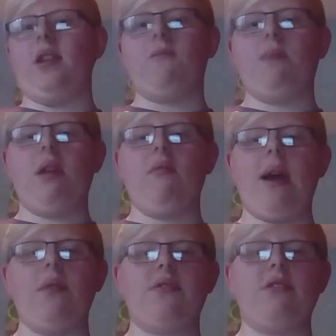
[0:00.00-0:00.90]
and it's been
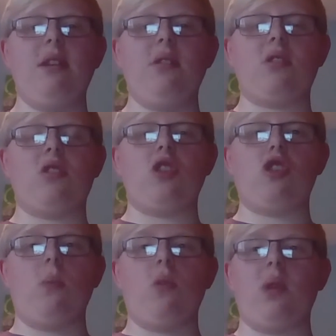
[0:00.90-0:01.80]
around since the summer